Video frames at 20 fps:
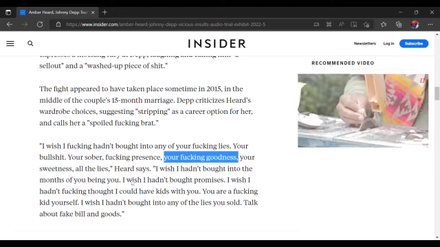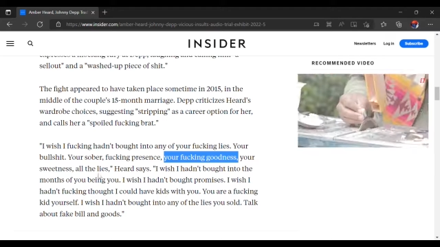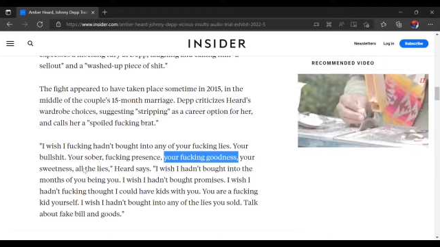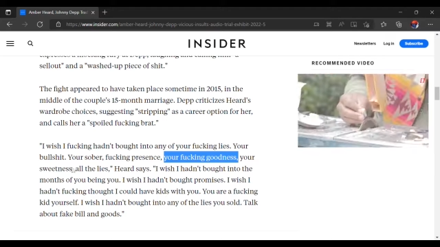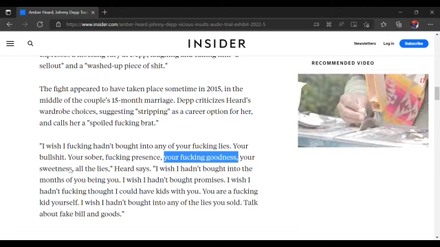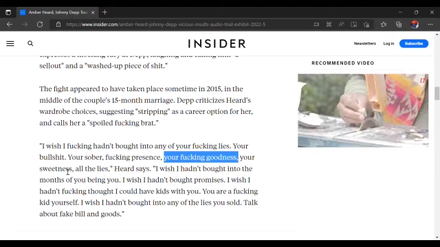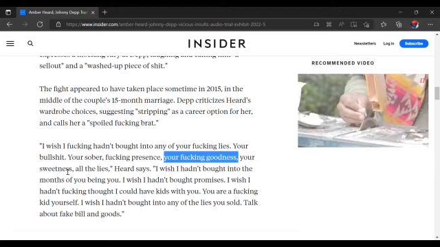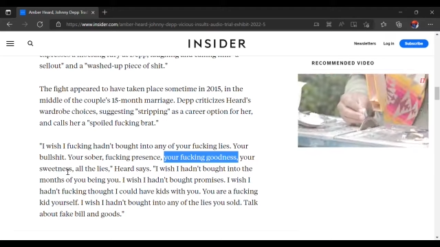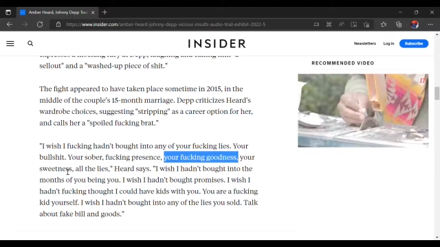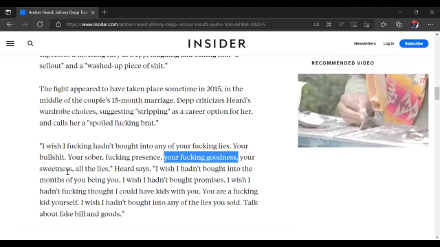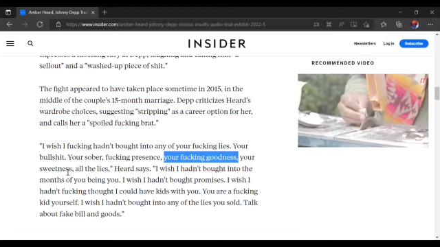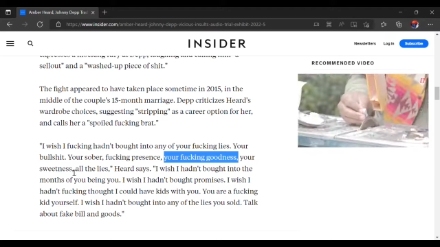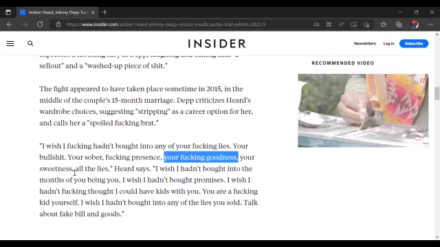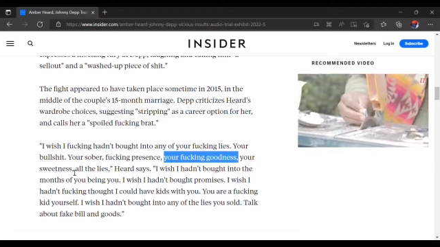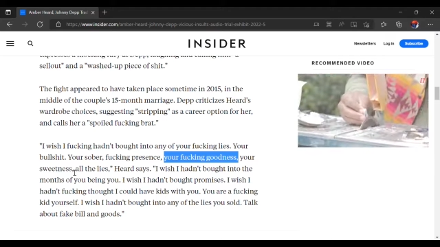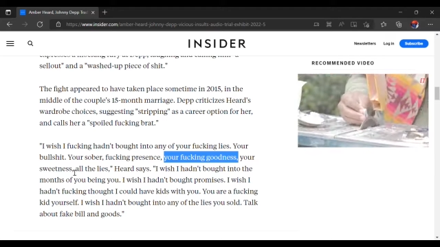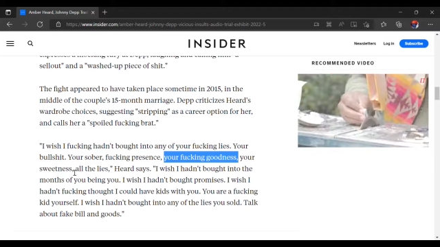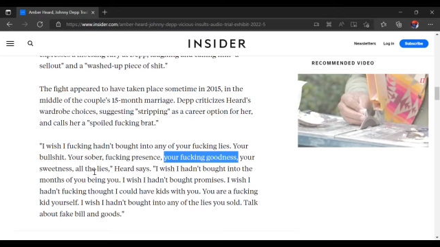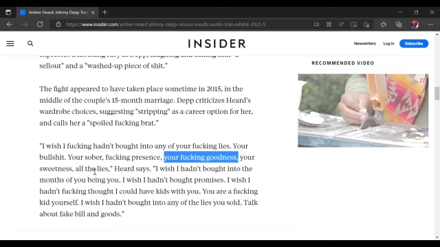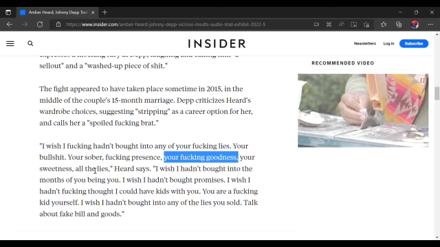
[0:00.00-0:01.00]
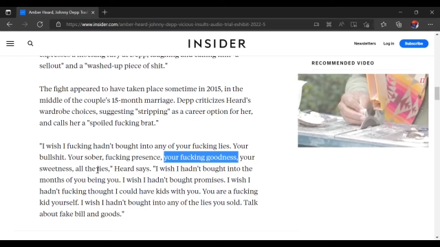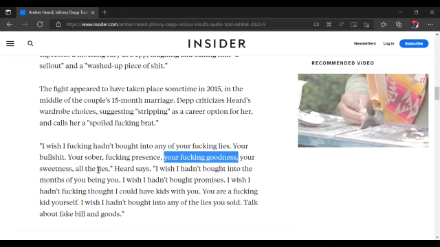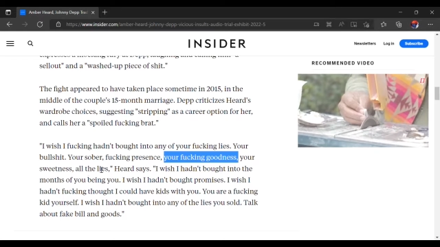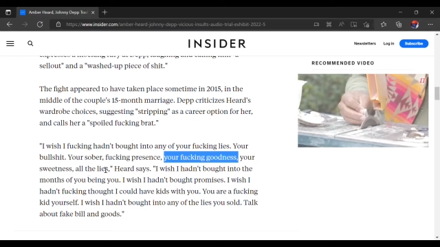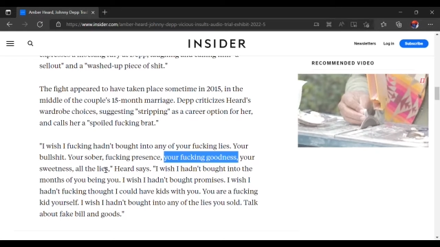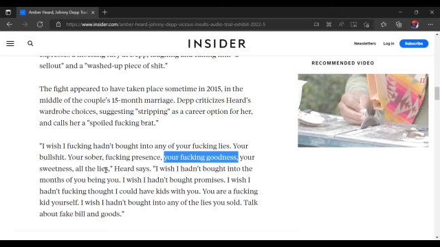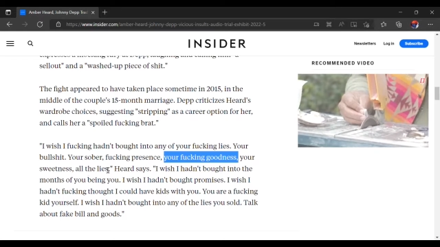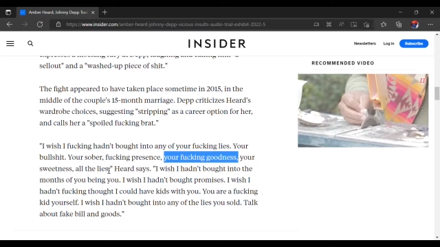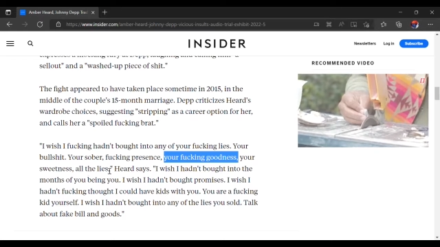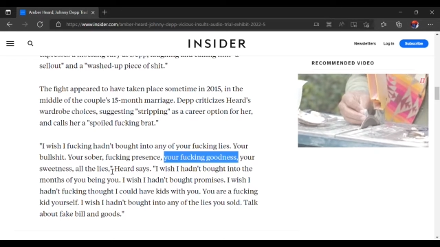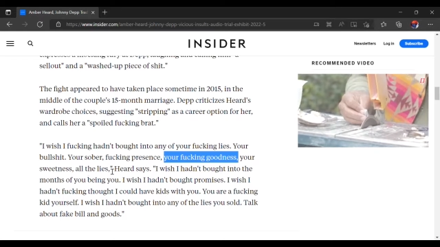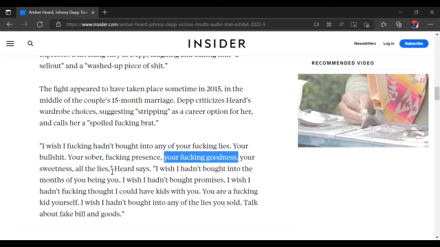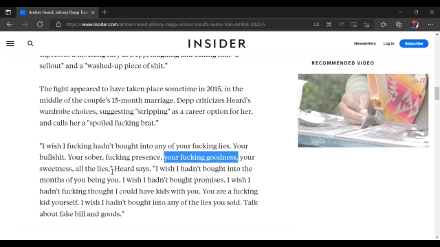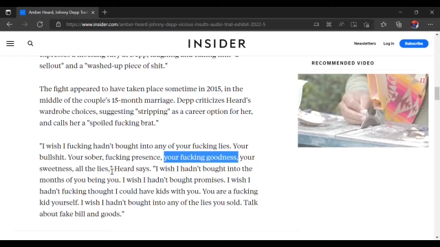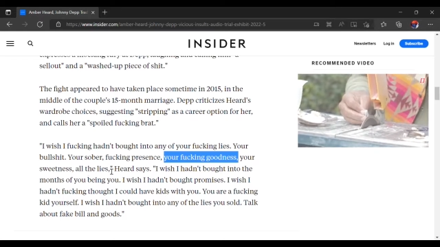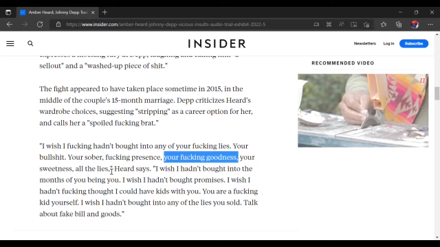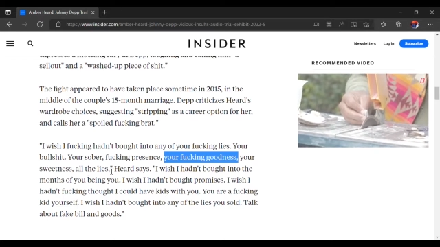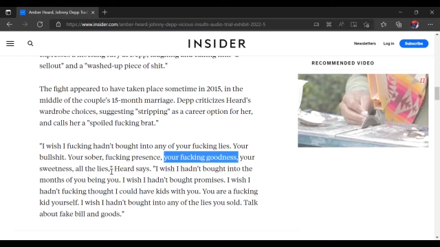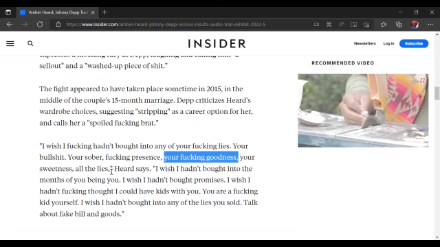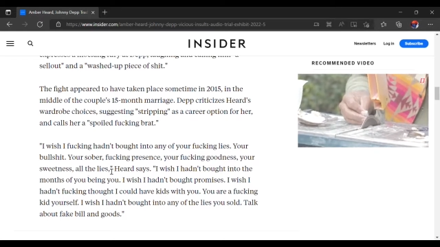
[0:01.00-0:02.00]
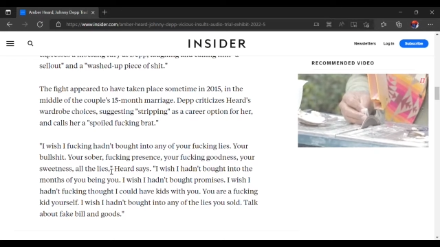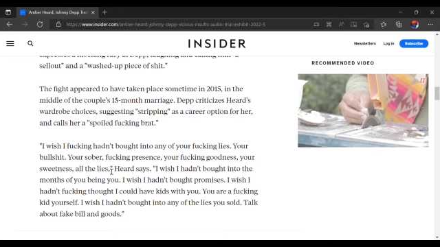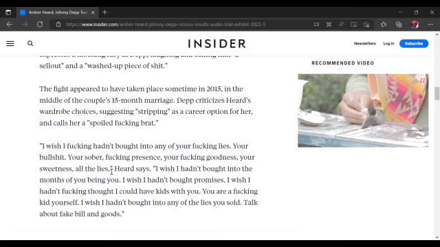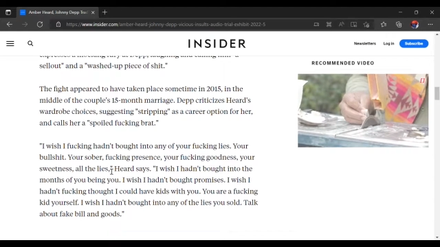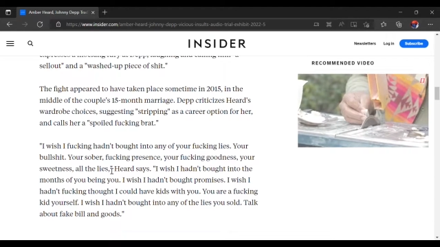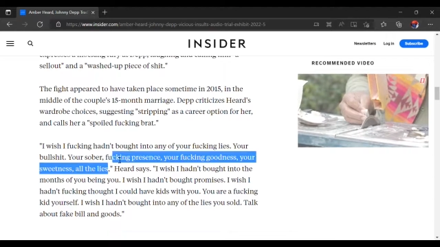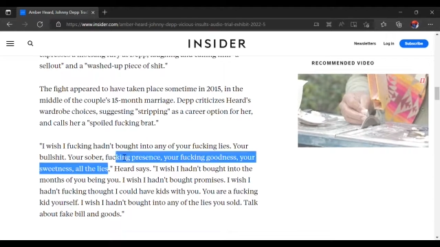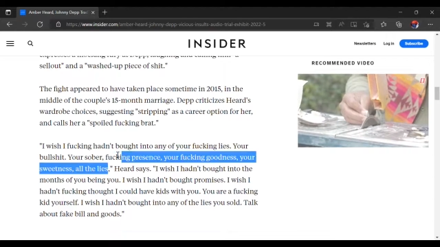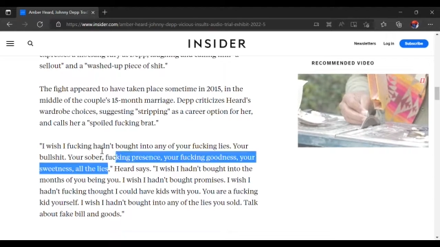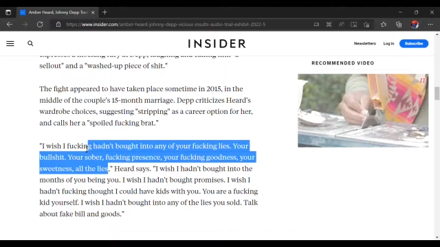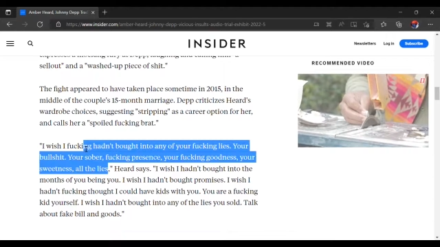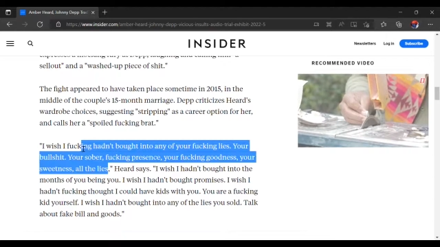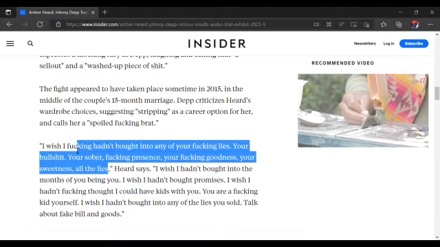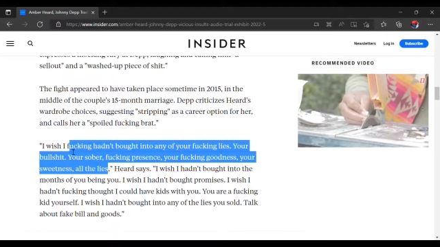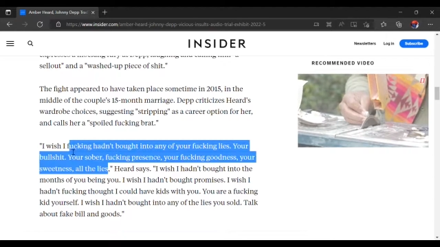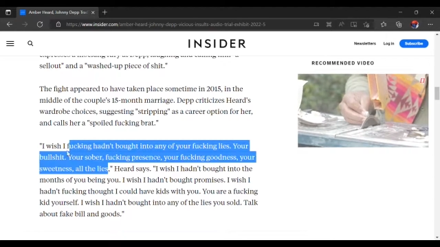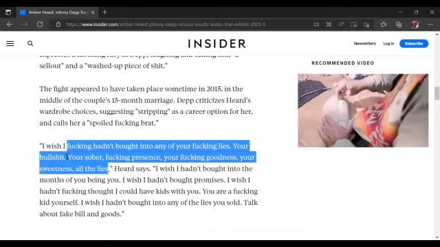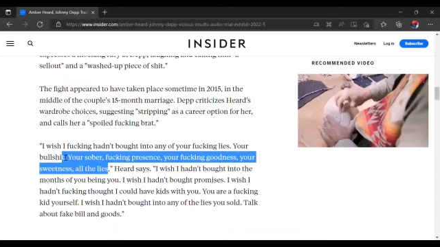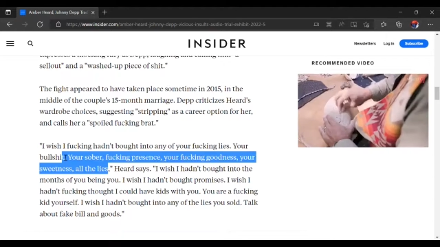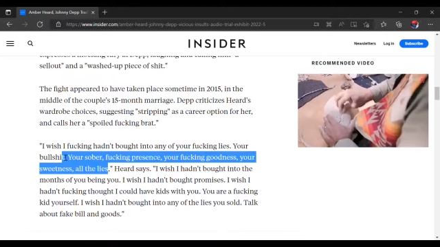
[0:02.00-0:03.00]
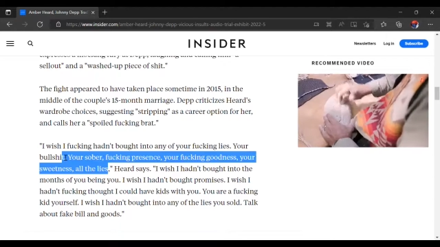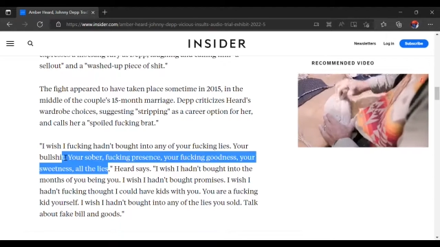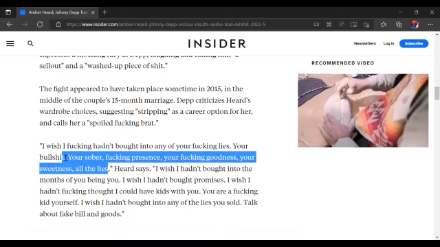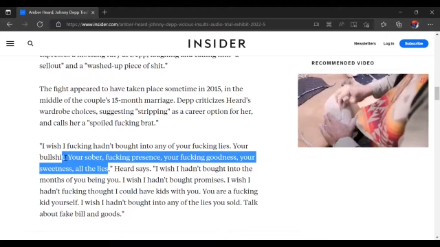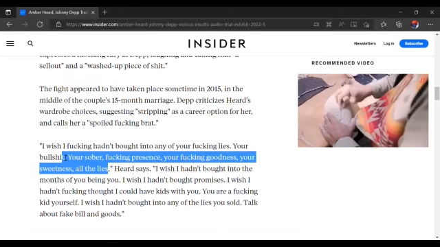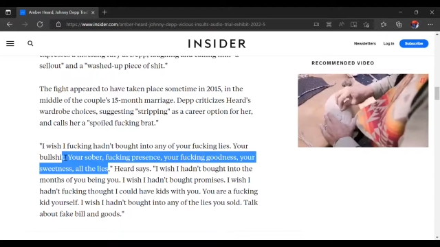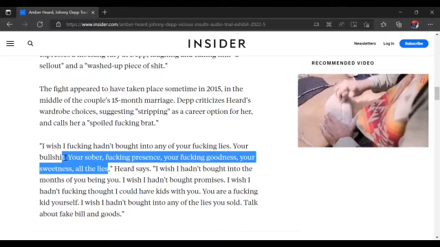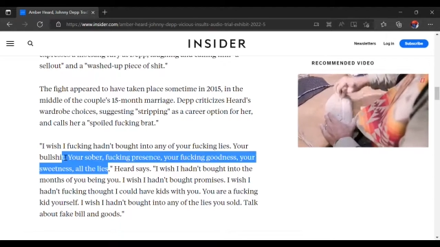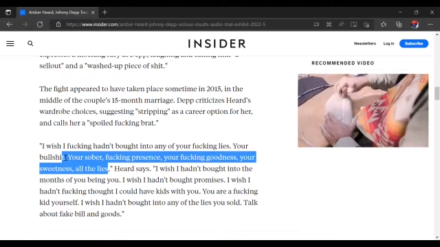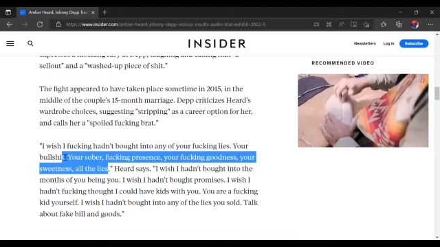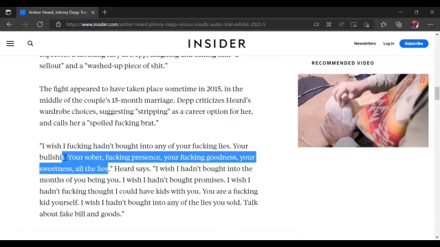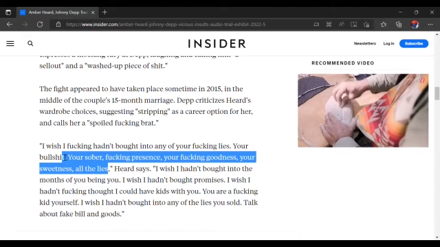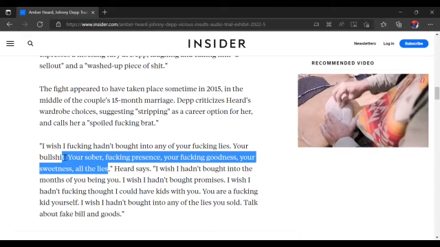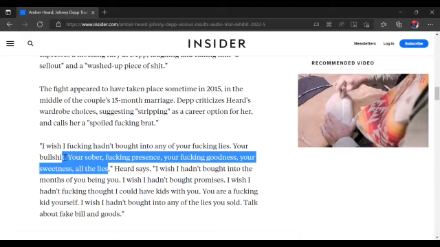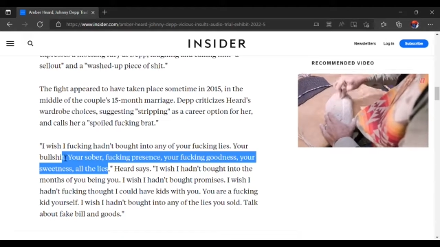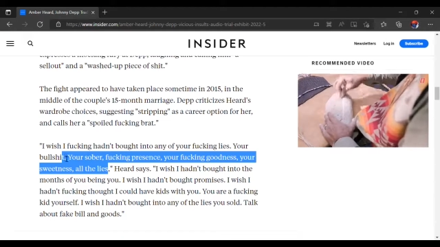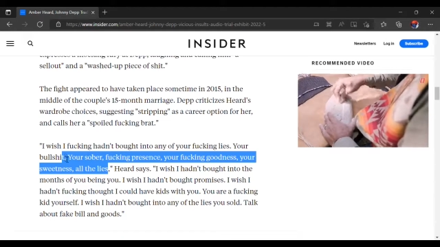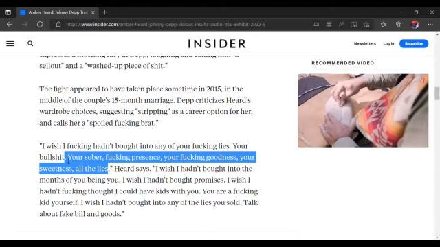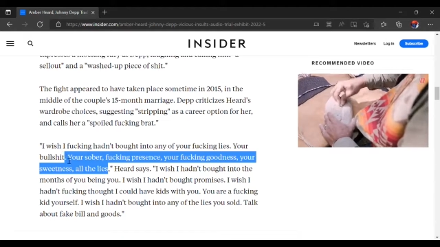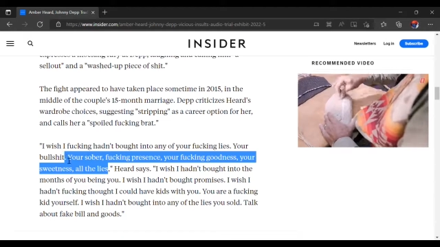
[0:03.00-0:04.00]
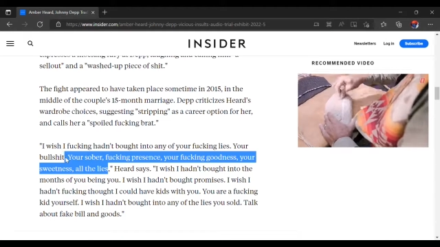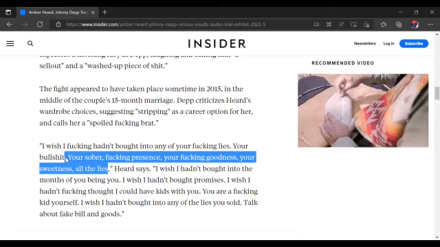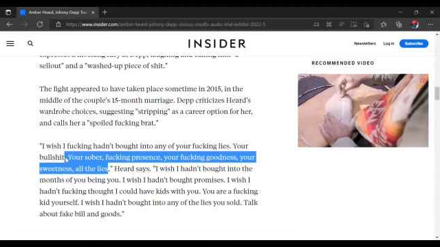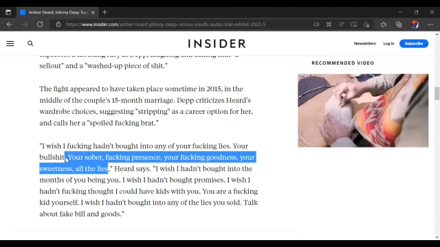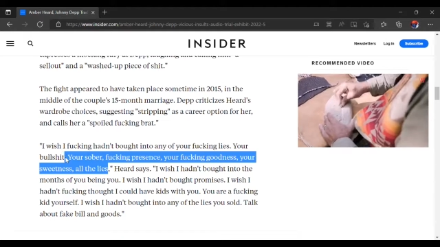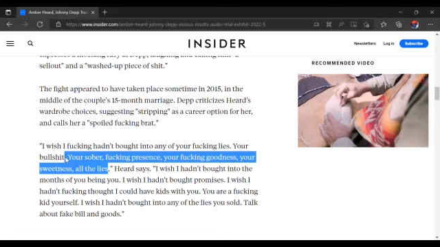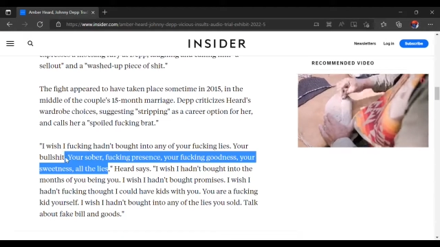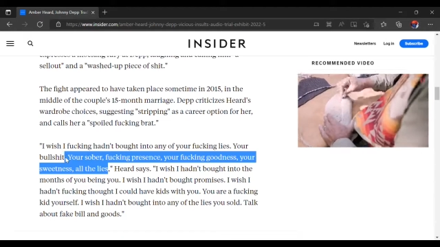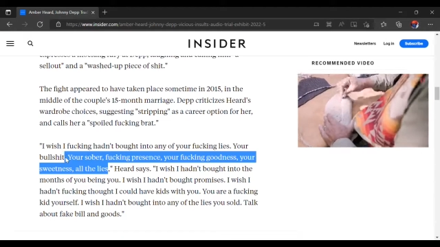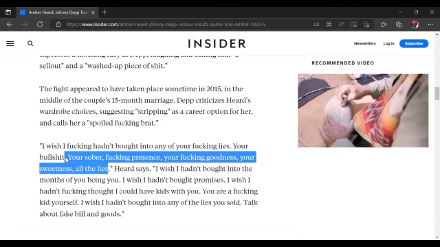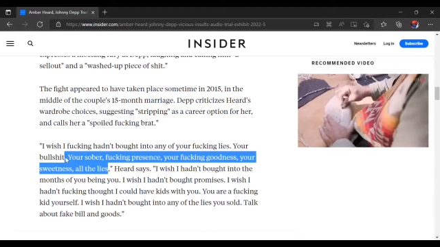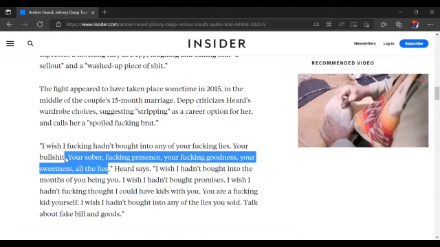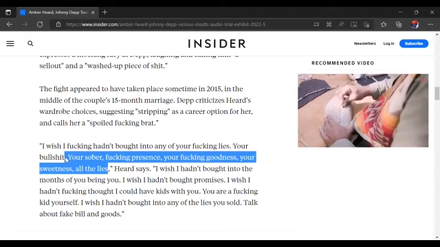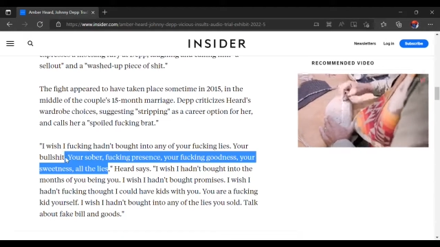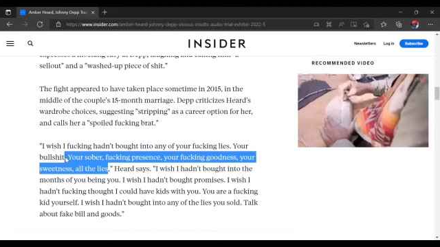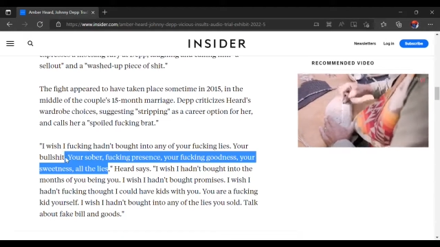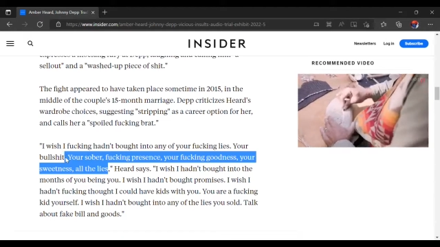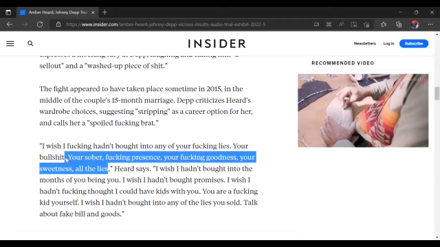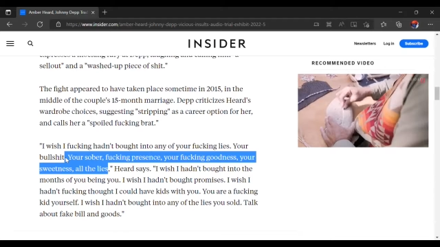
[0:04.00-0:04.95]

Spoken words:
[unreadable: no face in view]